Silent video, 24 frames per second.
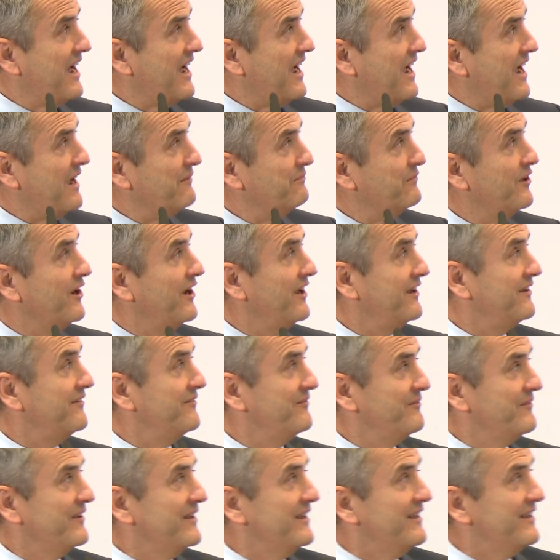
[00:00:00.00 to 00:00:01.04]
I'm done.
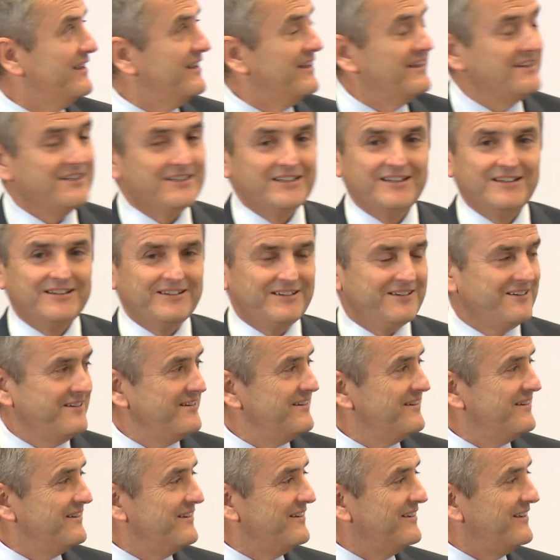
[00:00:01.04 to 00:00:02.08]
It's a good conclusion
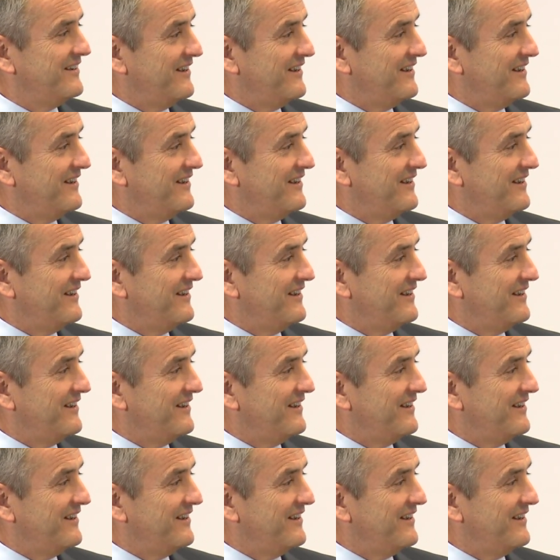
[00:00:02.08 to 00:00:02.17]
anyway.